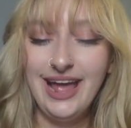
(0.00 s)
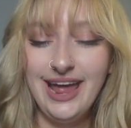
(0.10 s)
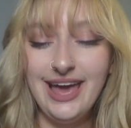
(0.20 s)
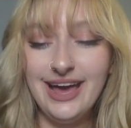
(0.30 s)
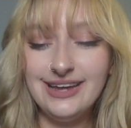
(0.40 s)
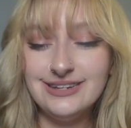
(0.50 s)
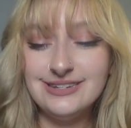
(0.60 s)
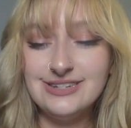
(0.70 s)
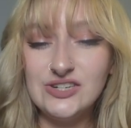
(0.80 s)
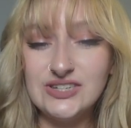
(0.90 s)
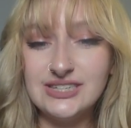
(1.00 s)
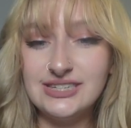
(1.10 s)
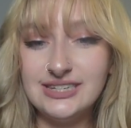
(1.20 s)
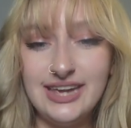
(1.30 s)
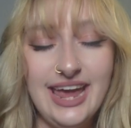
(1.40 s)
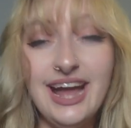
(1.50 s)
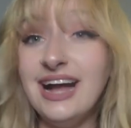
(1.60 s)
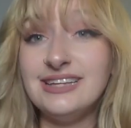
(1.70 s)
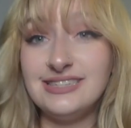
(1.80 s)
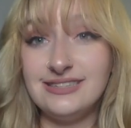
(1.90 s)
and just
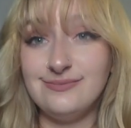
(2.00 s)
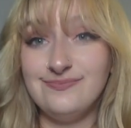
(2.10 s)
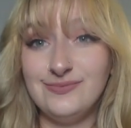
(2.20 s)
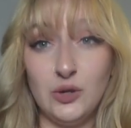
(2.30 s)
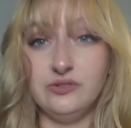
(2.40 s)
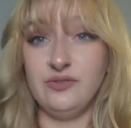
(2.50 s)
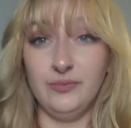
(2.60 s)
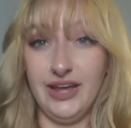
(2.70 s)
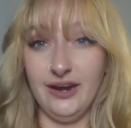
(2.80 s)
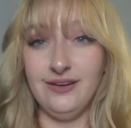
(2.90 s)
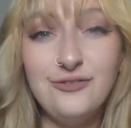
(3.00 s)
chaos goes from there.